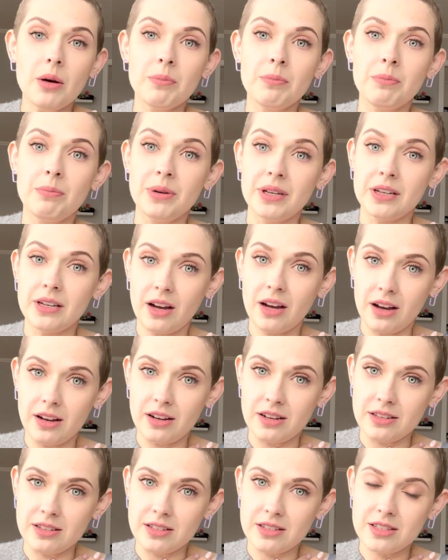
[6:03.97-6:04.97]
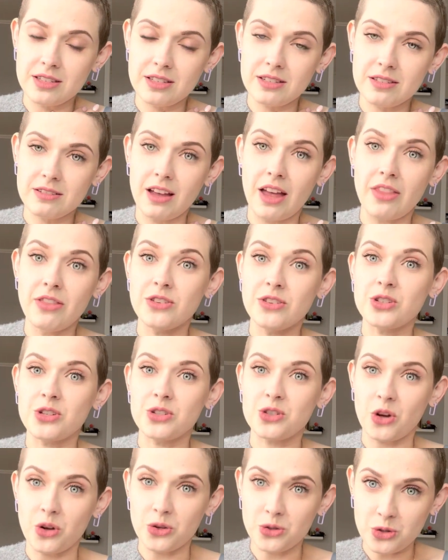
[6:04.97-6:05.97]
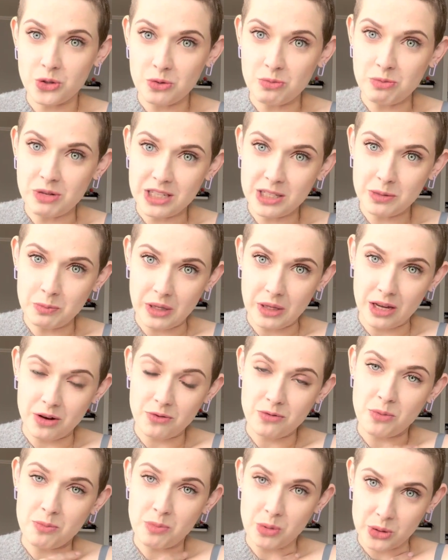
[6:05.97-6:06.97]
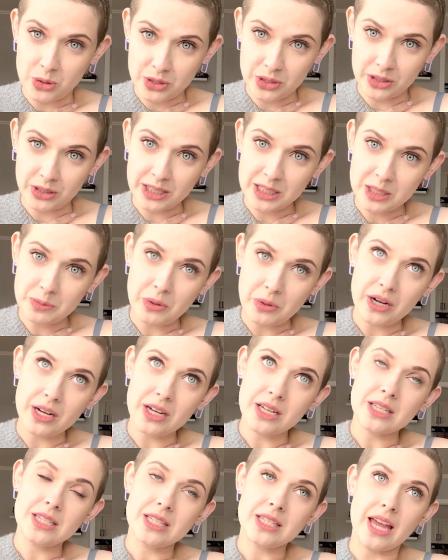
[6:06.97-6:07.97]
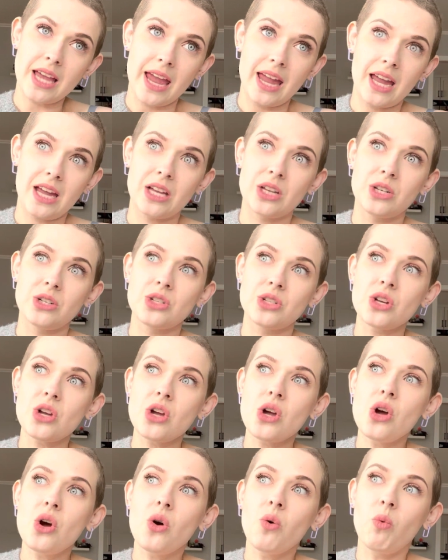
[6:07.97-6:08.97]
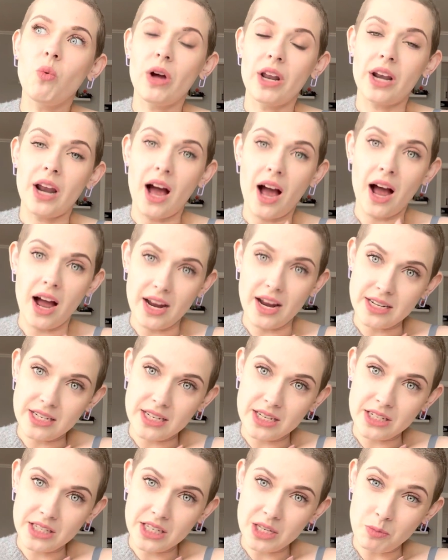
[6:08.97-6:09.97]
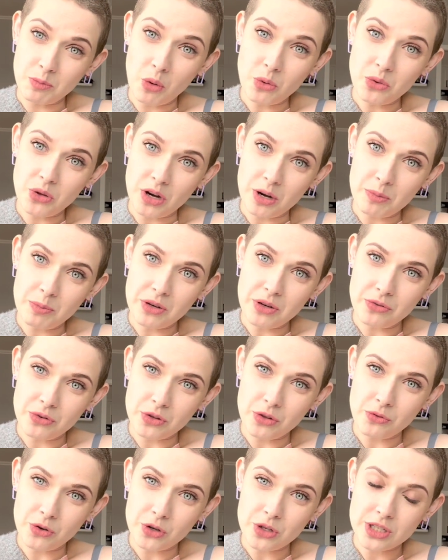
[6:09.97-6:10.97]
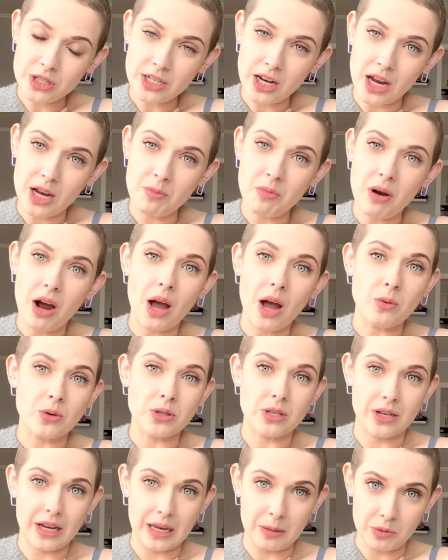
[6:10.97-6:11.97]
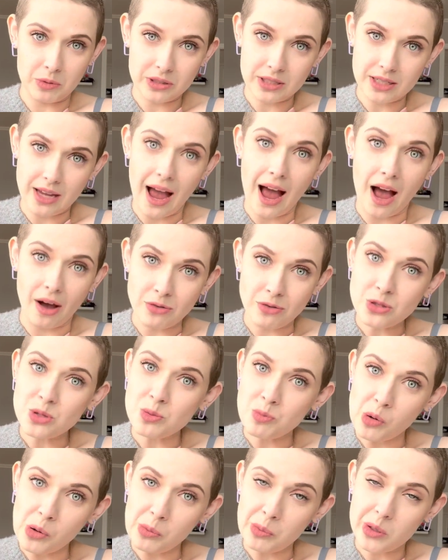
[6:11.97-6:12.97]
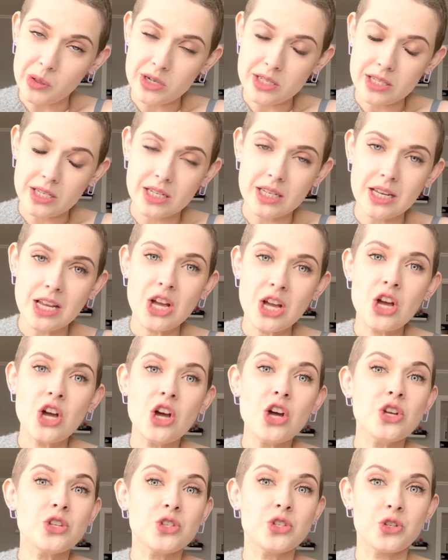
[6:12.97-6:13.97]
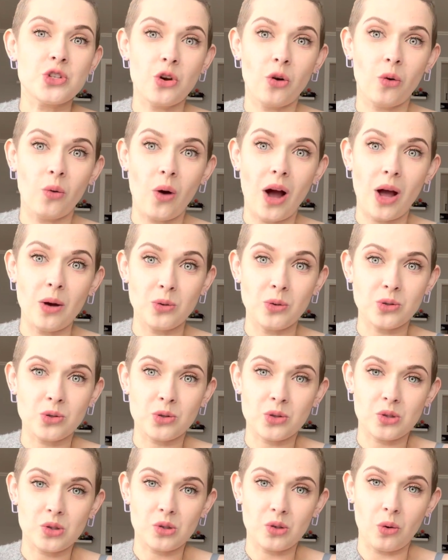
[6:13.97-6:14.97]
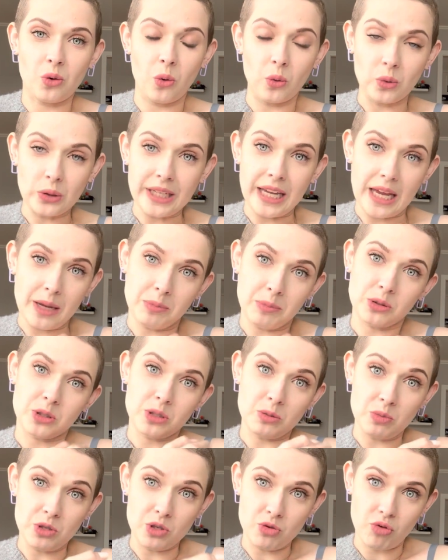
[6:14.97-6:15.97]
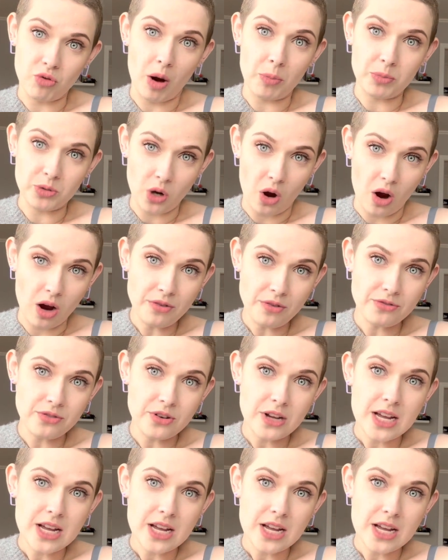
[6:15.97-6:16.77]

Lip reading: Because, and this is also me speaking from personal experience, and when I did chemotherapy for the first time, I wasn't able to have a support person. So I was only able to be dropped off.